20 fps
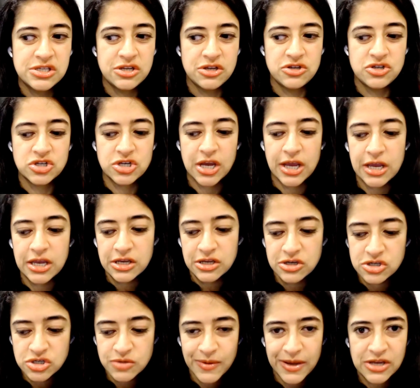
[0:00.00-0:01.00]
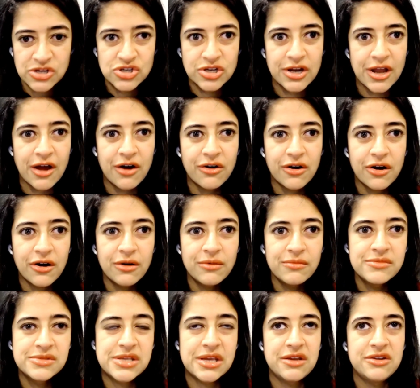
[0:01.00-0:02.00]
to change patient
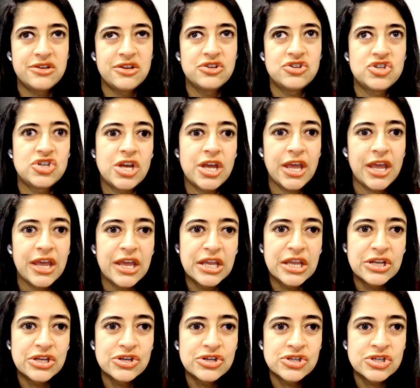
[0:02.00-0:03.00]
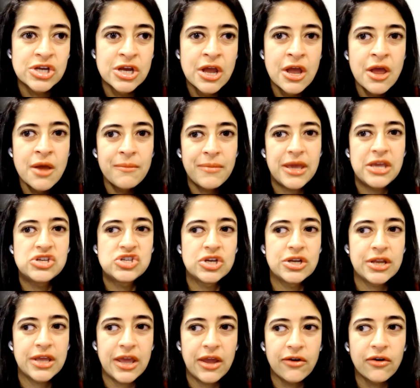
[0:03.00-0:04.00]
outcomes and to change
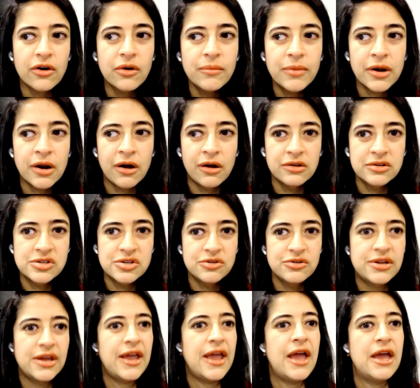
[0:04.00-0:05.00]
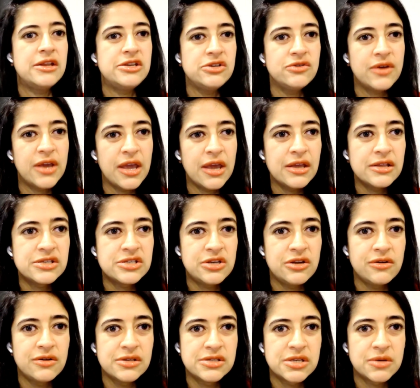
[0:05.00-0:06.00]
patient care, but also to educate
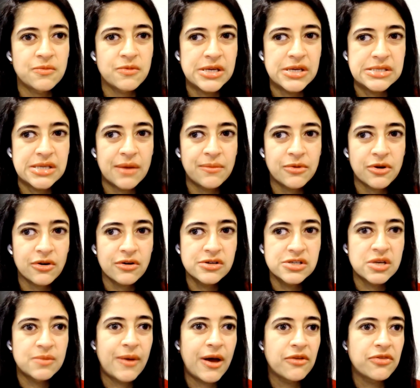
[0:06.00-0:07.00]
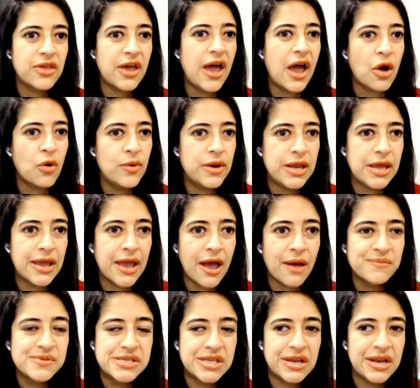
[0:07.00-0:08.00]
students and preceptors about the equity
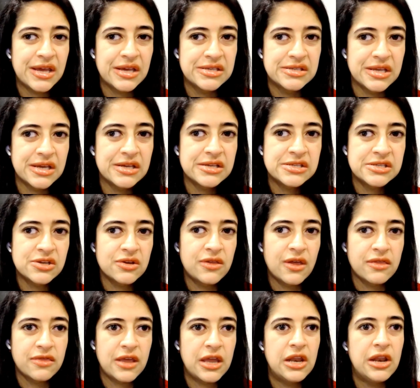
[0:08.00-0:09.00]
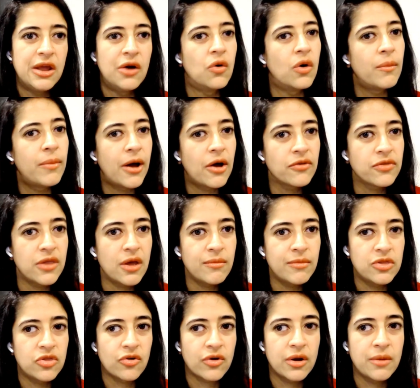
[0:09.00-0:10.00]
gaps that exist so that they know about them and
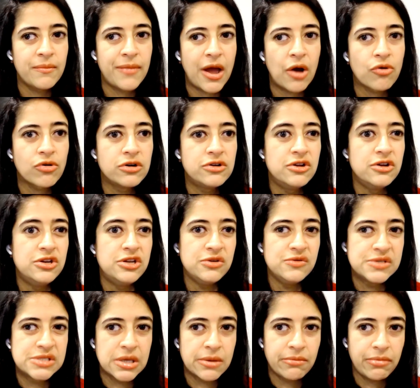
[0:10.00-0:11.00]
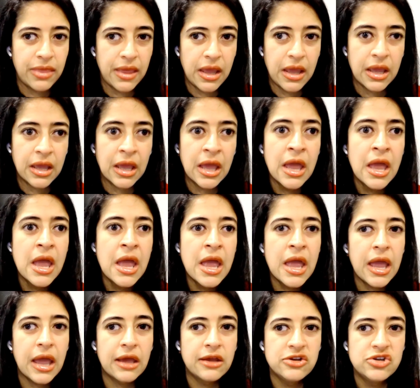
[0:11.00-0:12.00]
they're empowered to do something.
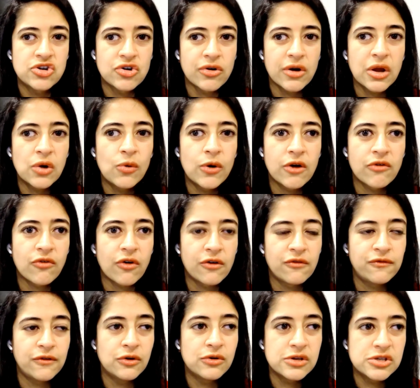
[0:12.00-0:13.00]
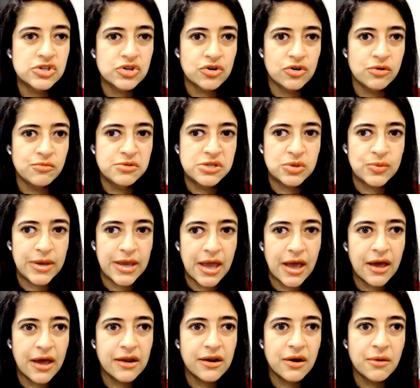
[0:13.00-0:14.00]
And during one of our focus groups, we
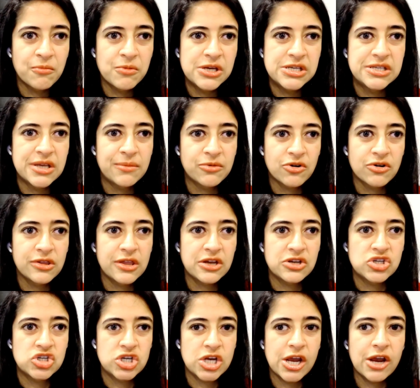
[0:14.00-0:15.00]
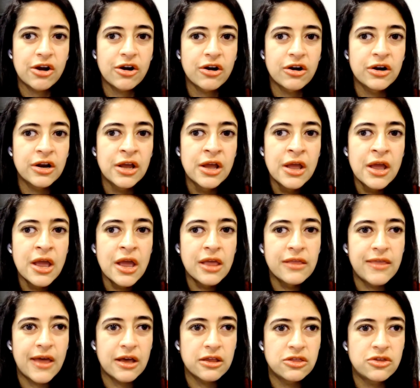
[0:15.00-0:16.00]
had a preceptor that shared
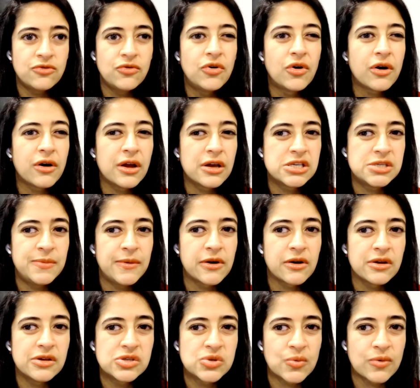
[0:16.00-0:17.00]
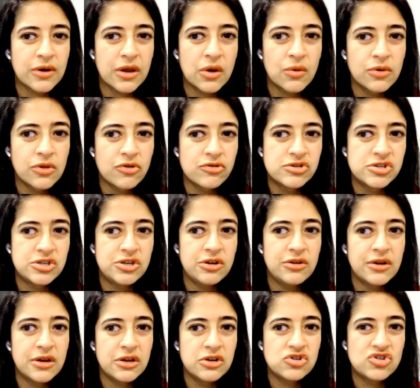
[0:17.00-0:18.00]
that through her experience working with her
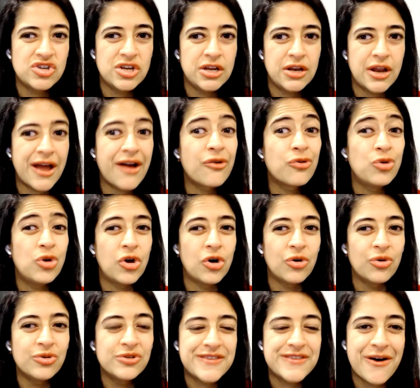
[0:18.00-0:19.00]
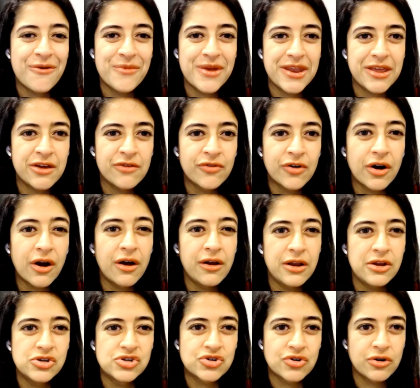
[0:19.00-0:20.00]
students, she now knows how many of her
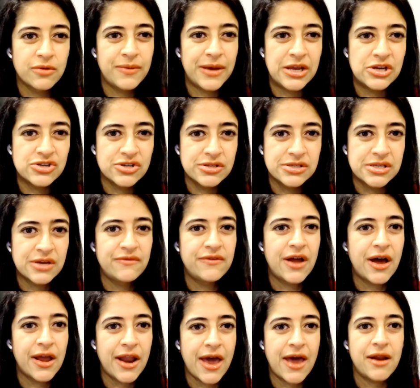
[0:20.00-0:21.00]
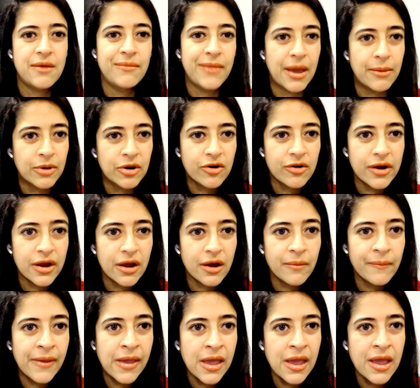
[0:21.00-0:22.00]
uninsured patients have not had a
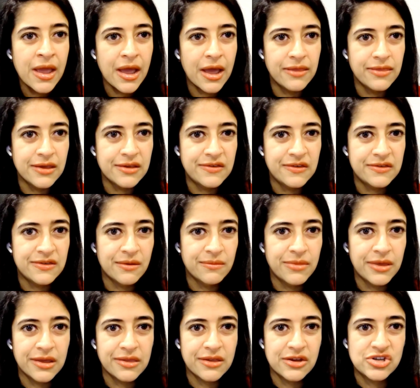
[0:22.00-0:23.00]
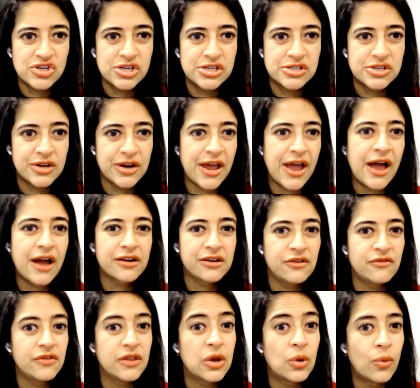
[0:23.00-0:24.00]
mammogram. And this is something that she's going to
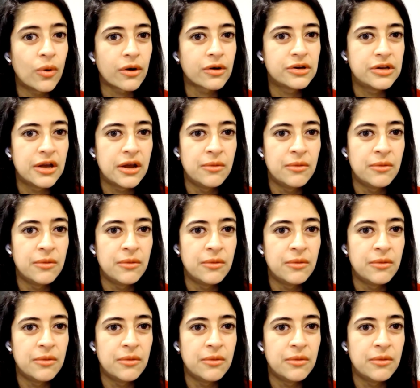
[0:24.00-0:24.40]
actively work to